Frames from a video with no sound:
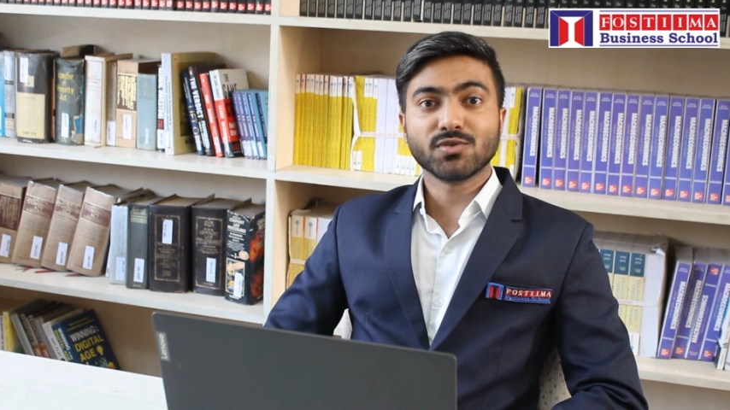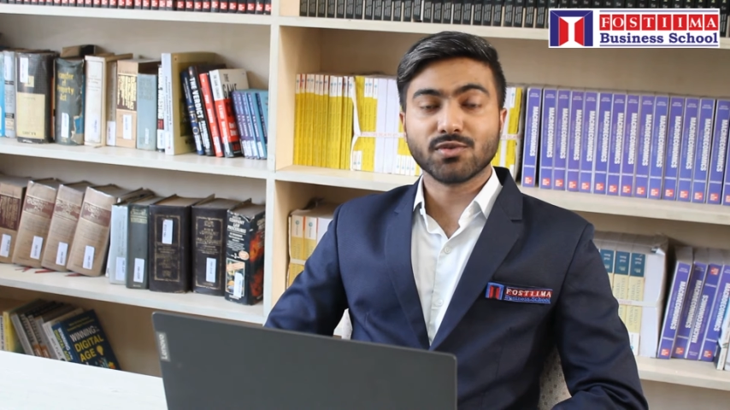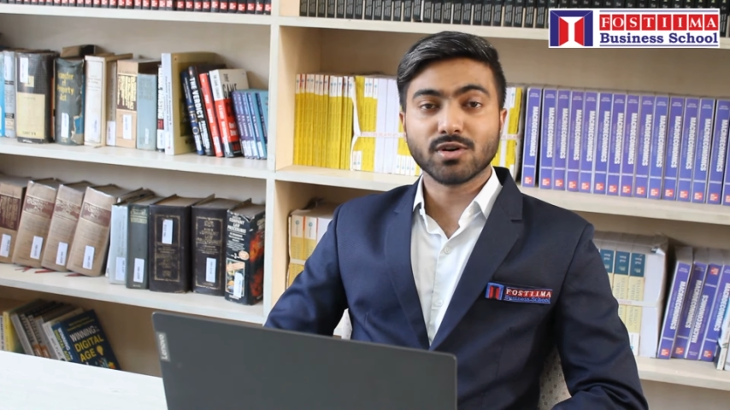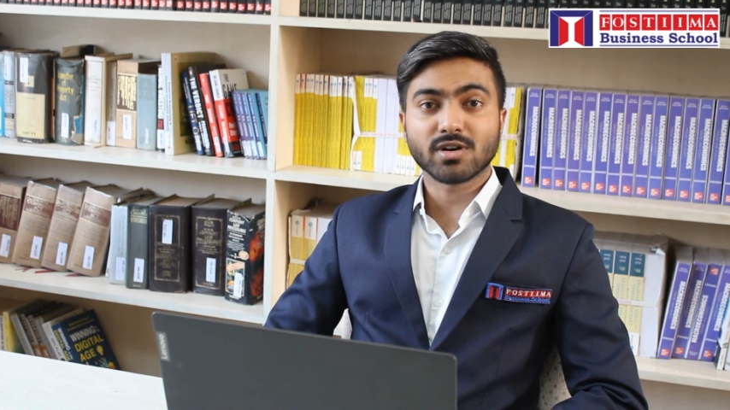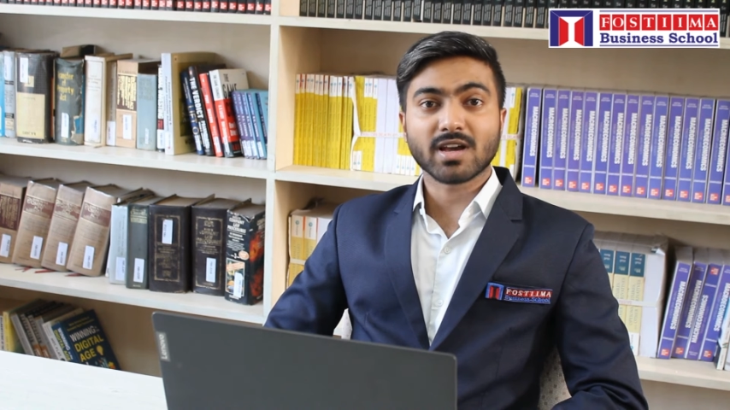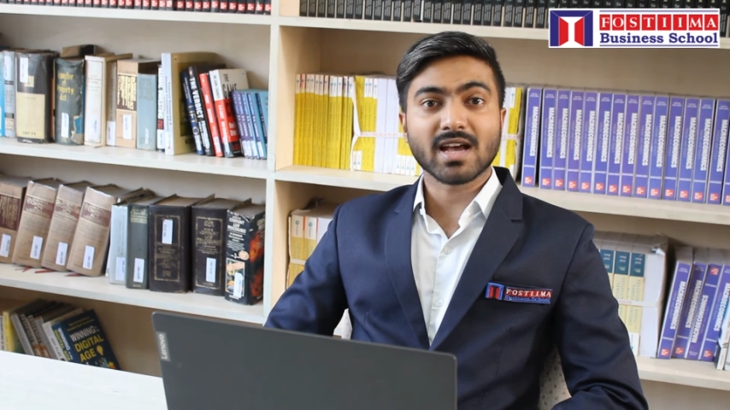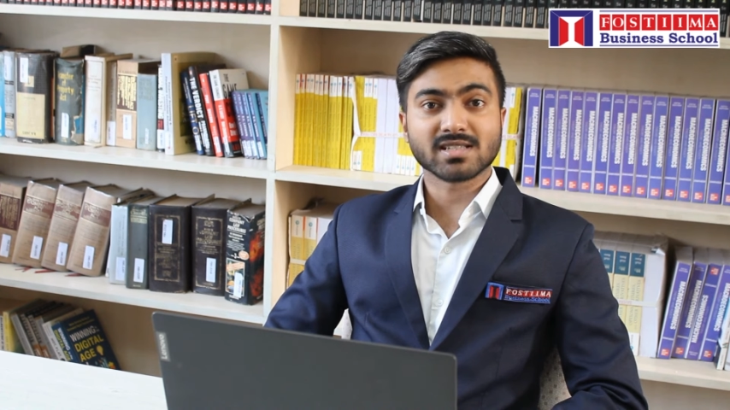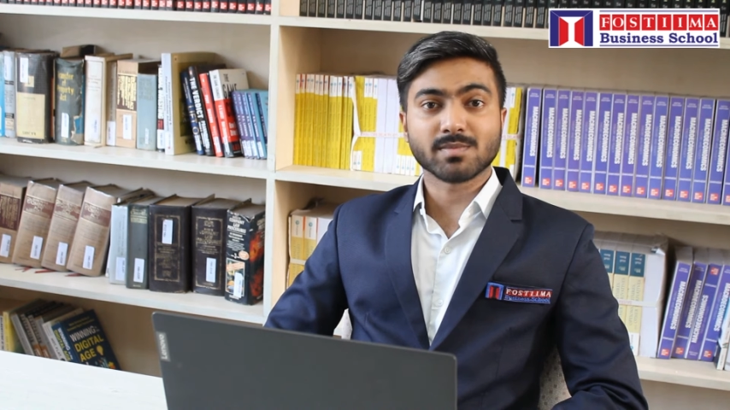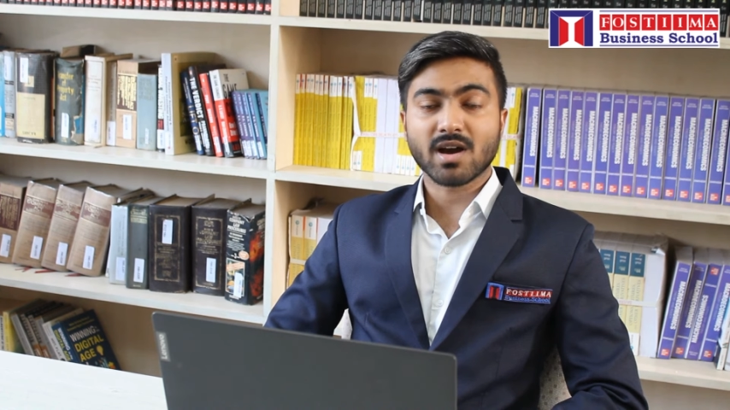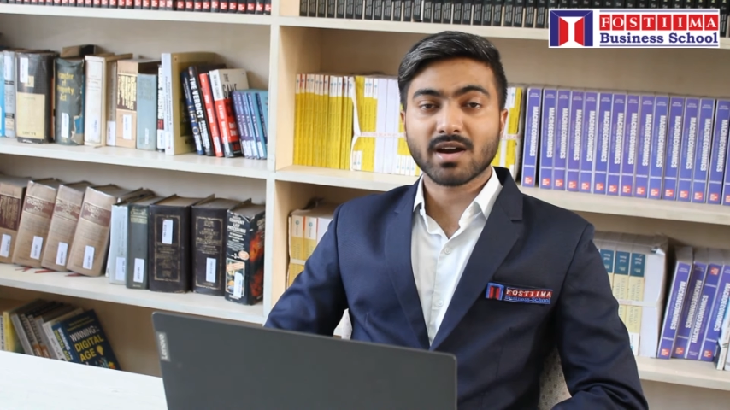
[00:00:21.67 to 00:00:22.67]
work
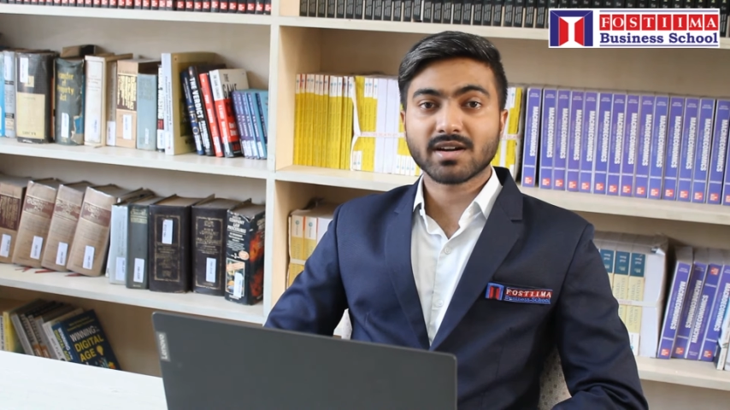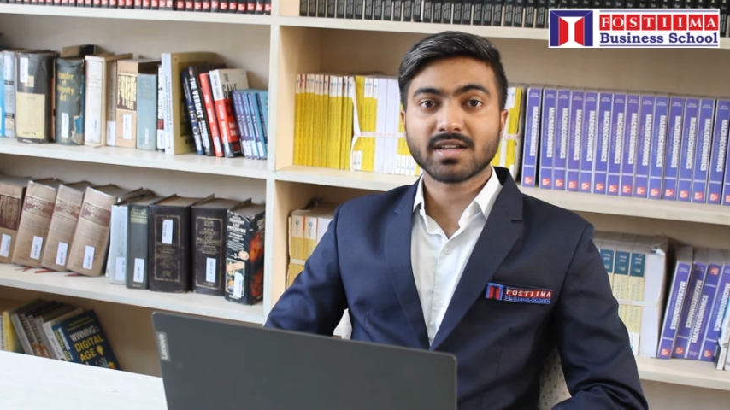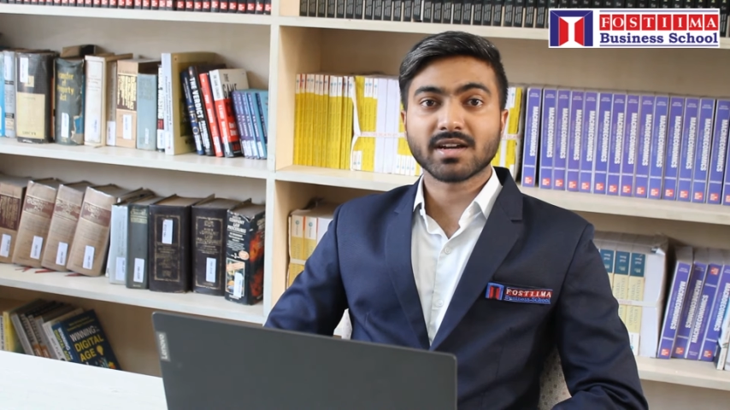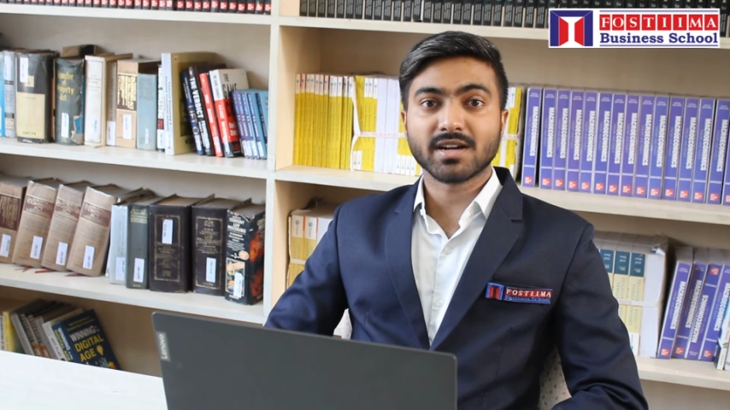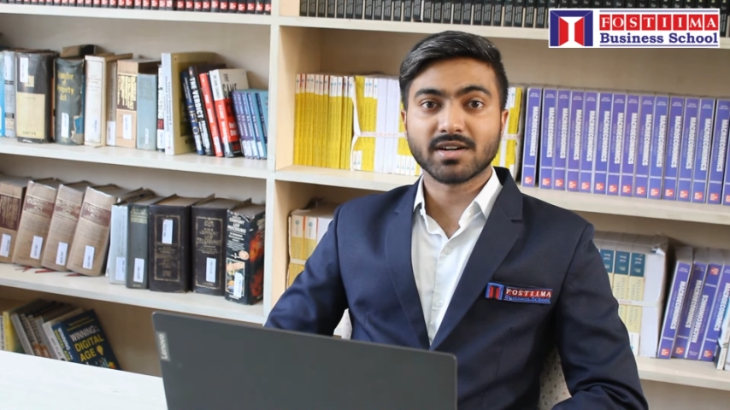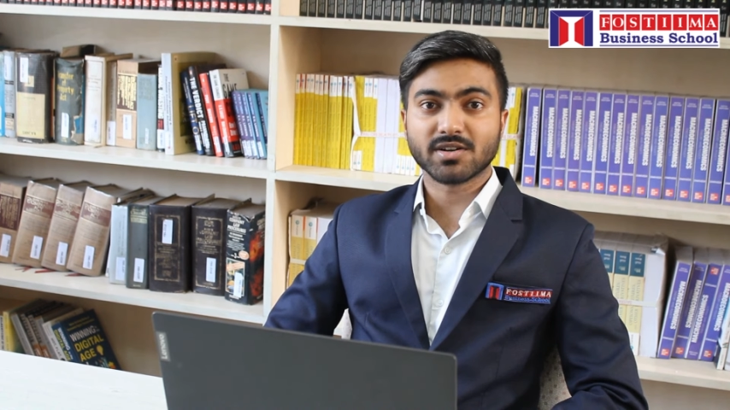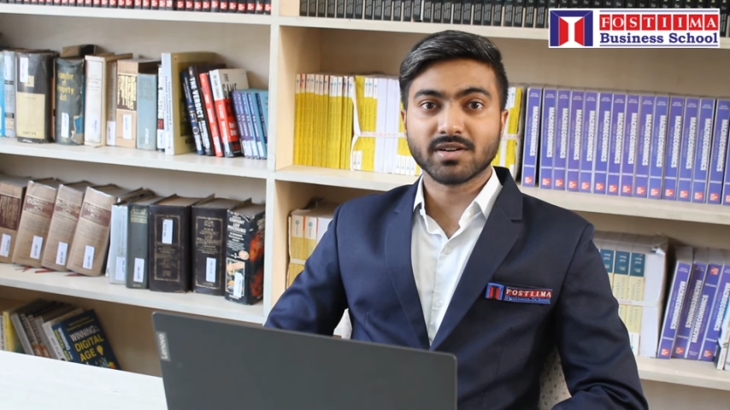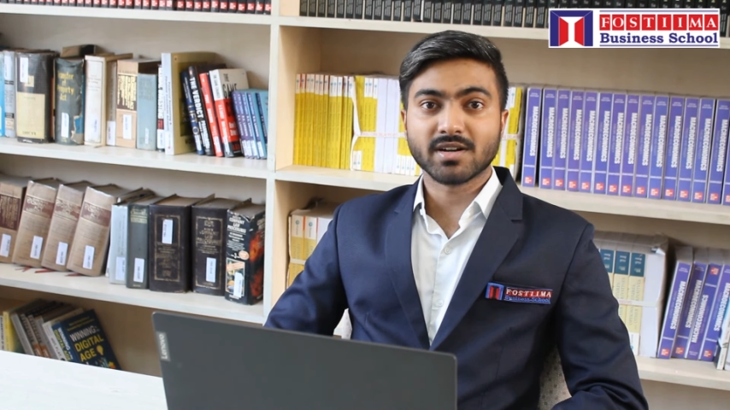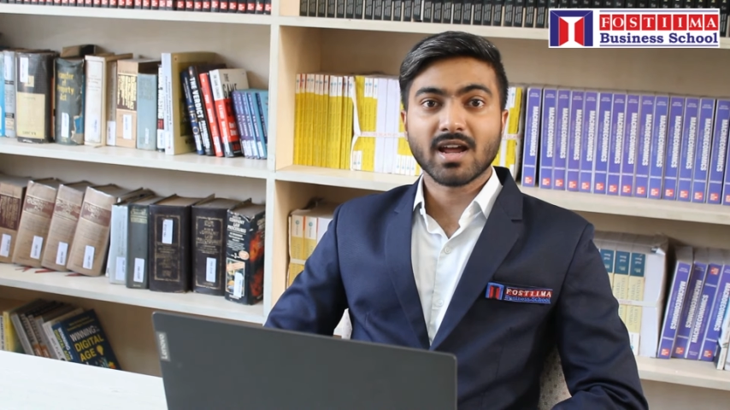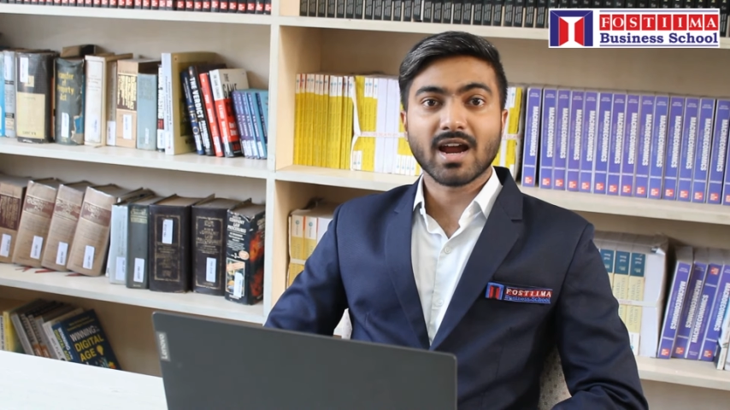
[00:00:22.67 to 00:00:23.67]
as a marketing intern